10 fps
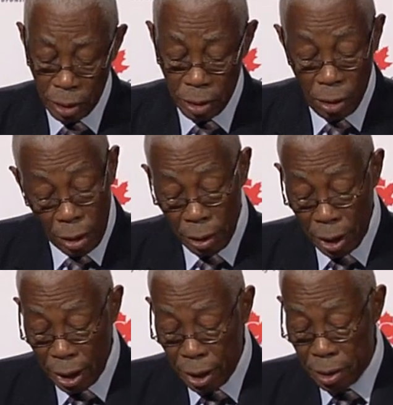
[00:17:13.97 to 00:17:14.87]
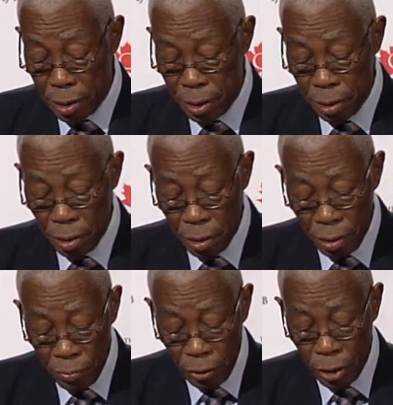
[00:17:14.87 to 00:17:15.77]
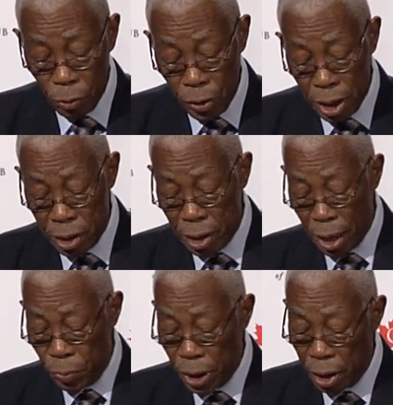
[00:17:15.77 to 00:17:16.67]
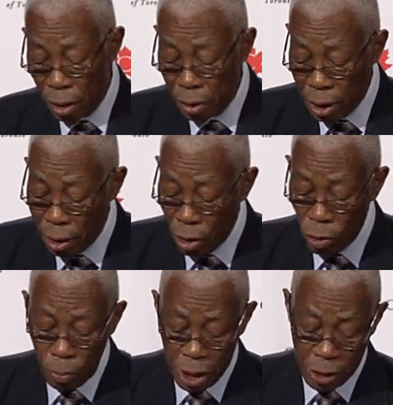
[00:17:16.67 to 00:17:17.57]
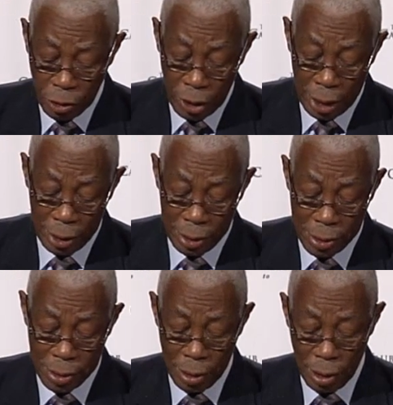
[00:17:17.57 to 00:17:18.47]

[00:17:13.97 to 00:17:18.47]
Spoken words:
not the least for the reason that we cannot allow miscreants